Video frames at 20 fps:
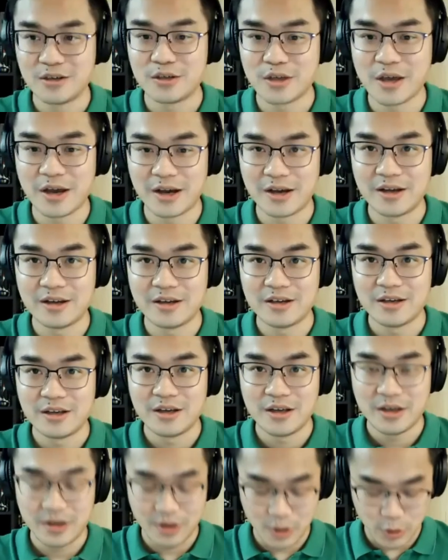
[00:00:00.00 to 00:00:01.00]
Yeah.
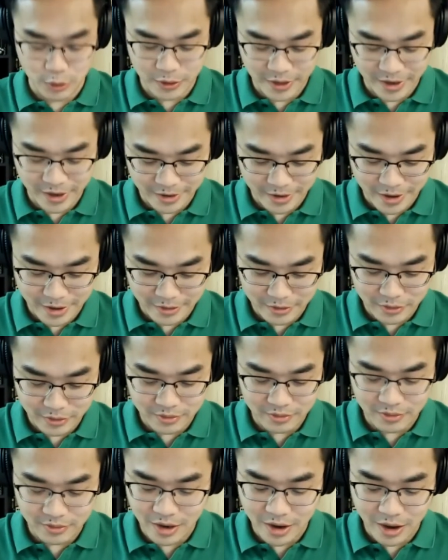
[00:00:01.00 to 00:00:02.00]
Okay, and
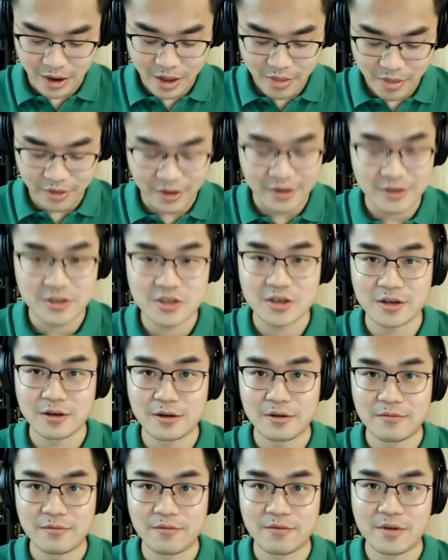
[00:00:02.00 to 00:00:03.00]
uh, I think it's
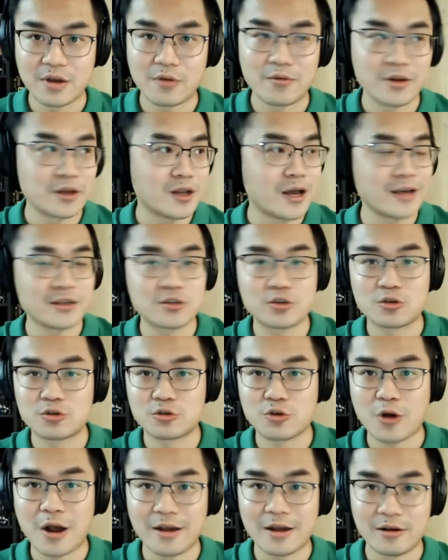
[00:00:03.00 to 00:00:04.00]
a very nice
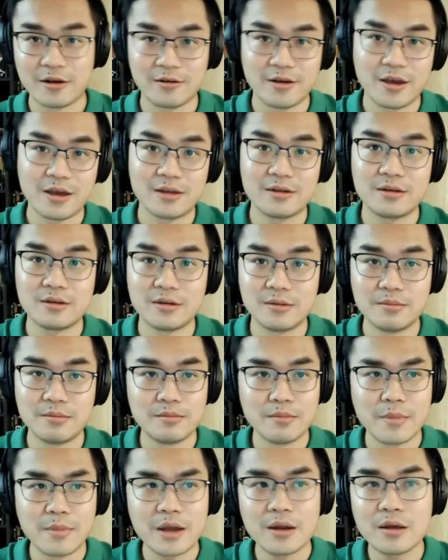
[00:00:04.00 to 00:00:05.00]
trial, and
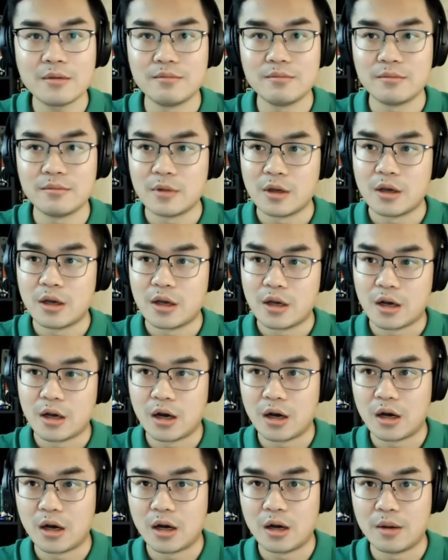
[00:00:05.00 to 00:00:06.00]
many
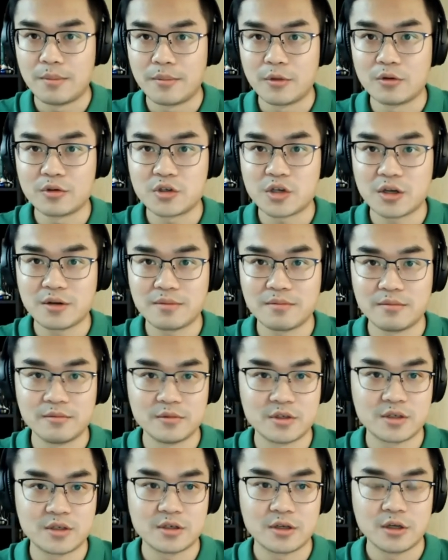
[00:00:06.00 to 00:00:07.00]
uh,
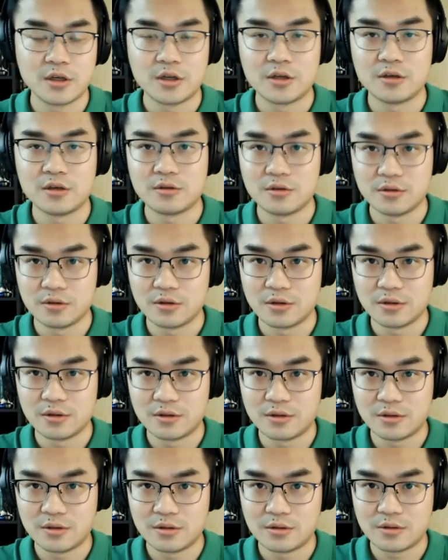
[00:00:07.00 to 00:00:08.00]
museums
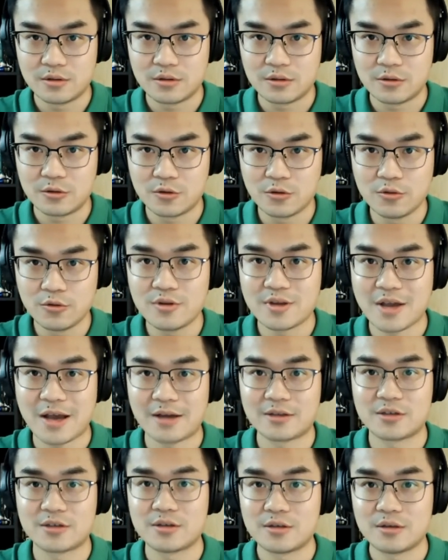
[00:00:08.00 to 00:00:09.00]
do
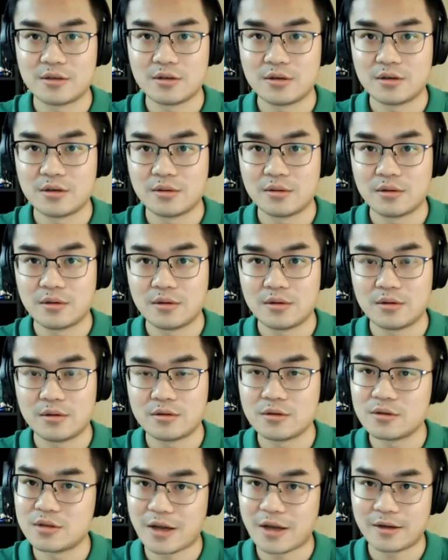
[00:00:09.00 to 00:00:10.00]
that,
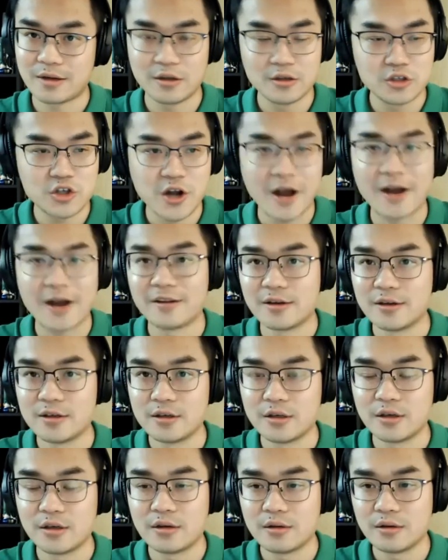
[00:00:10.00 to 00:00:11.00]
do that in China.
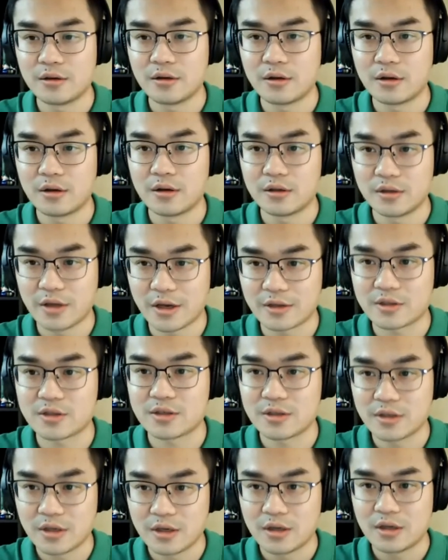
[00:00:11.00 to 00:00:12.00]

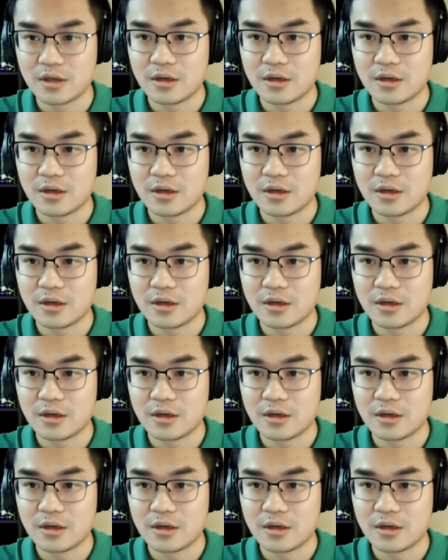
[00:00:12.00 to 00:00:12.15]
Yes.